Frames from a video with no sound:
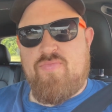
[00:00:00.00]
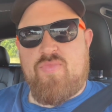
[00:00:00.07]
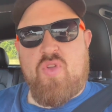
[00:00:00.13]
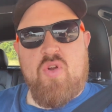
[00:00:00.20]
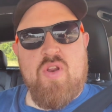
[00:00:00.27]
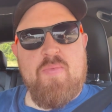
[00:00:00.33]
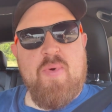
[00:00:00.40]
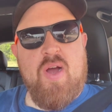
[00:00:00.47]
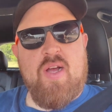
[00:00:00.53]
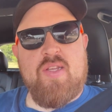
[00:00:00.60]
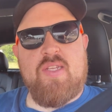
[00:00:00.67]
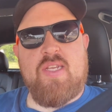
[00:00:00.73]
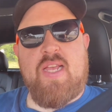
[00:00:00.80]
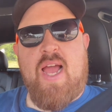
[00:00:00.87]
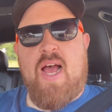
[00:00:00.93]
30 miles
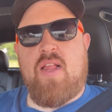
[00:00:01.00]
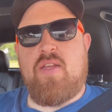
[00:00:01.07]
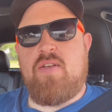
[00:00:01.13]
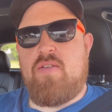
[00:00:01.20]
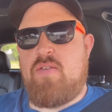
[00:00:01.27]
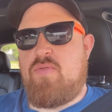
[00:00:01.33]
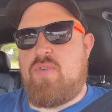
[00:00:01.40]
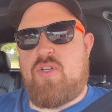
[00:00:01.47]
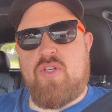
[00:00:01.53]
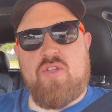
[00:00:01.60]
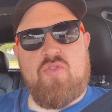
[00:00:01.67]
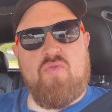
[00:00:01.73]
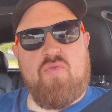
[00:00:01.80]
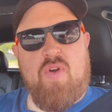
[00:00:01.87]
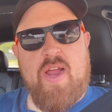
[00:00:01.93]
a gallon, which is
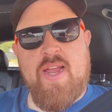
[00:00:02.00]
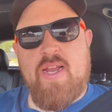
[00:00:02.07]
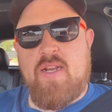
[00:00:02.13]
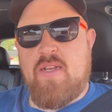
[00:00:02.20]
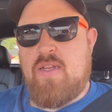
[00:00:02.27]
great.